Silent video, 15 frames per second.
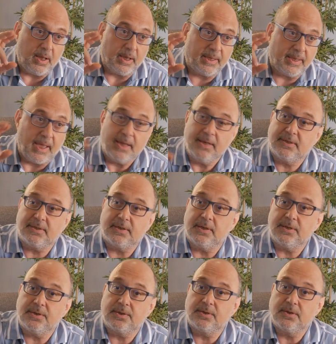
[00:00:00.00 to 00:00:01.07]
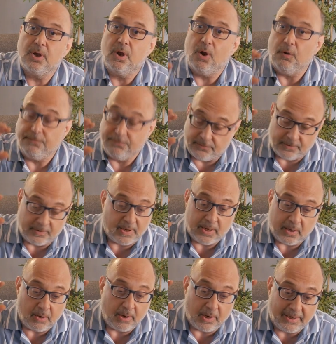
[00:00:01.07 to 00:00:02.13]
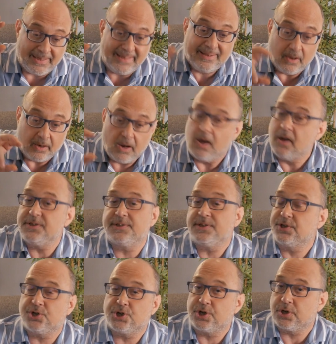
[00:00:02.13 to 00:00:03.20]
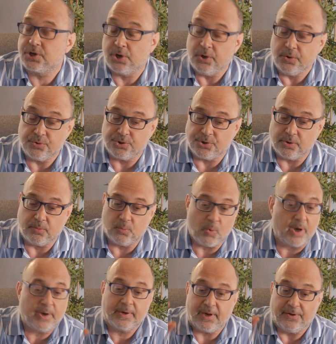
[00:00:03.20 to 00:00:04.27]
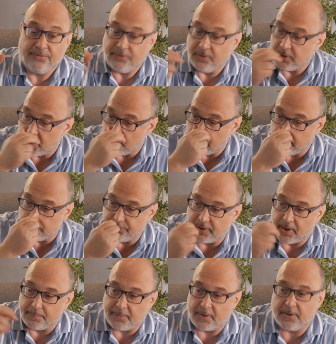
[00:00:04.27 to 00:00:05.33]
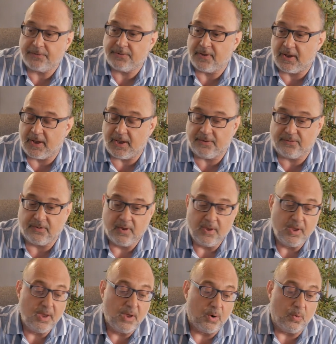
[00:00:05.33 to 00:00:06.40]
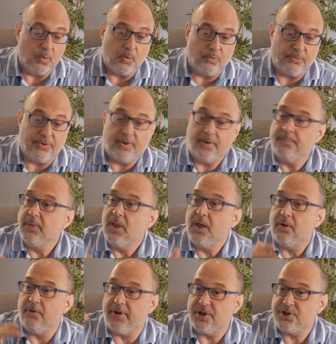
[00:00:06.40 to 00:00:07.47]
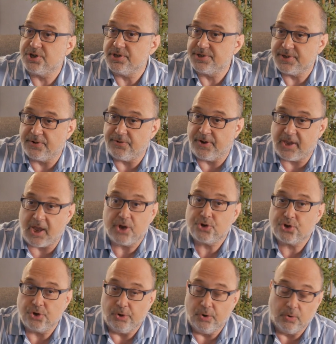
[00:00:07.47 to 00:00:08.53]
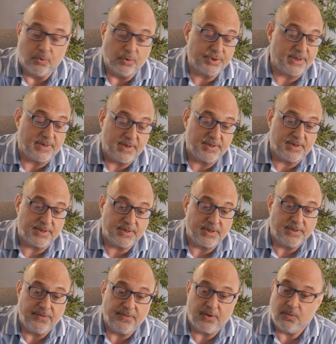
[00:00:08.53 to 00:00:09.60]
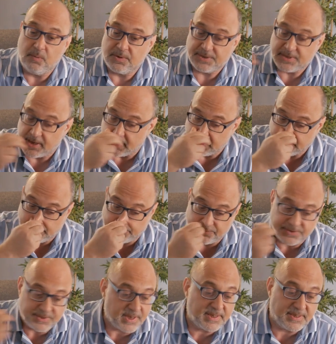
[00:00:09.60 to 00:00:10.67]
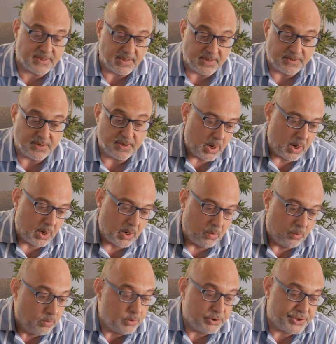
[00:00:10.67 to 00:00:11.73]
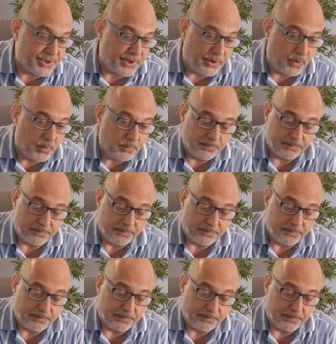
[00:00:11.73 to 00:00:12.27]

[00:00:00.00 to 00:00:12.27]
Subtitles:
cases of legalized exclusion. One can think only of the apartheid or the racial segregation laws that existed in the USA until the 60s. Also,